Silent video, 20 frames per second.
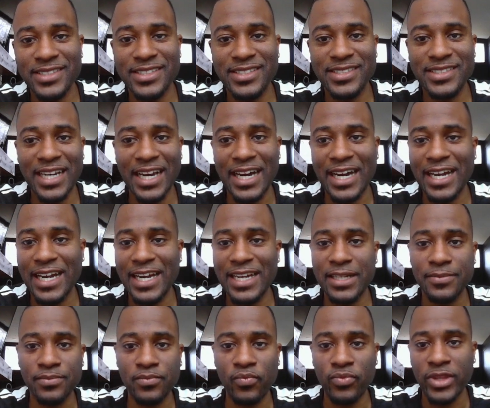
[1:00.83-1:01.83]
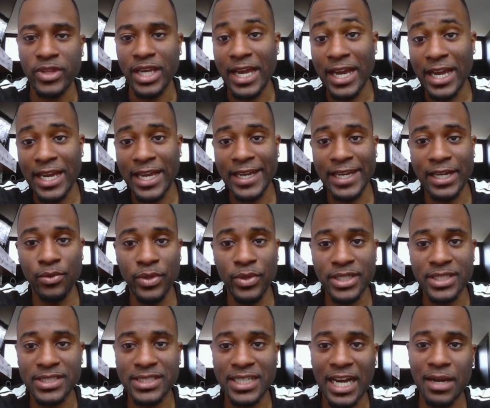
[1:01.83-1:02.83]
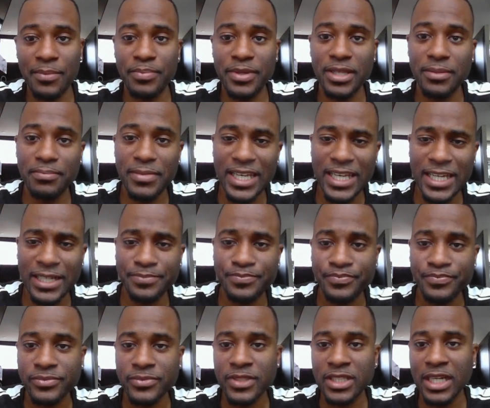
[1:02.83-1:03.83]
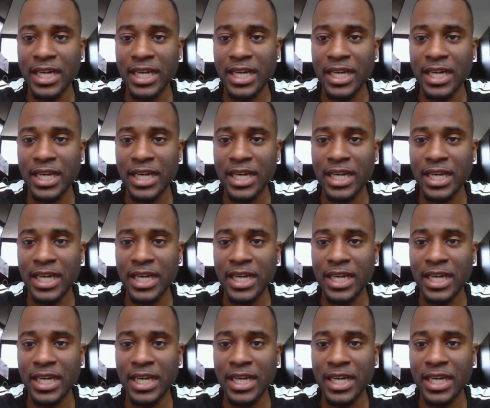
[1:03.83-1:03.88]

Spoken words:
a side A and what does side B mean?